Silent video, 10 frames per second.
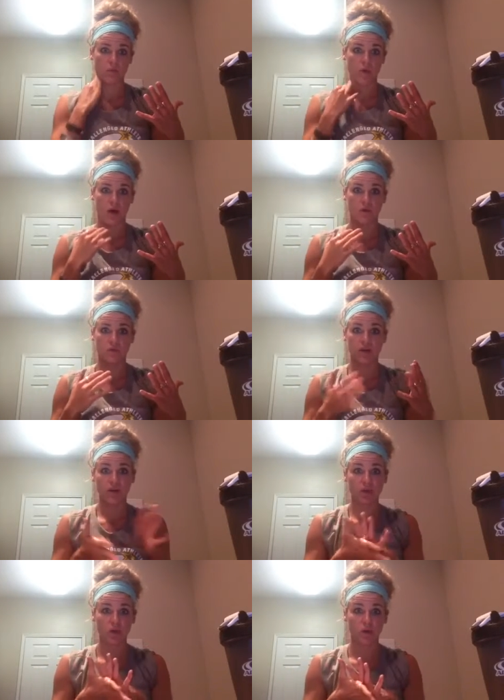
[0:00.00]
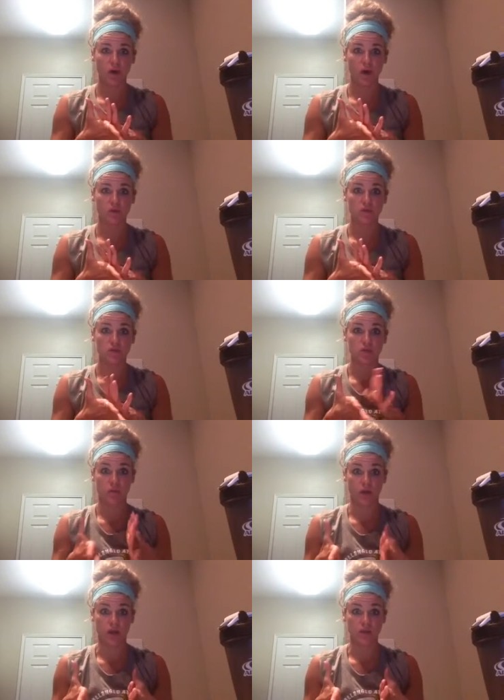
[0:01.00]
my 5-day workouts to
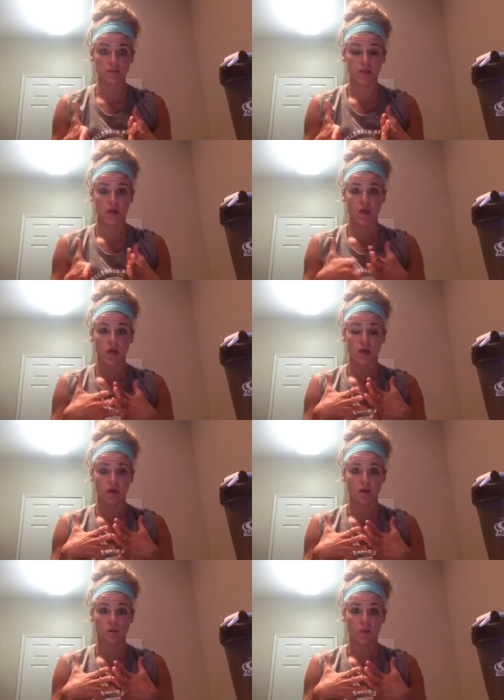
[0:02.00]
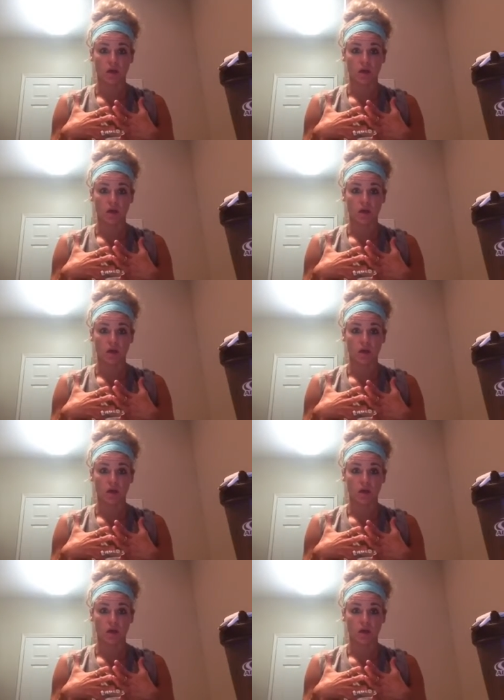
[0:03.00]
3 days. And I'm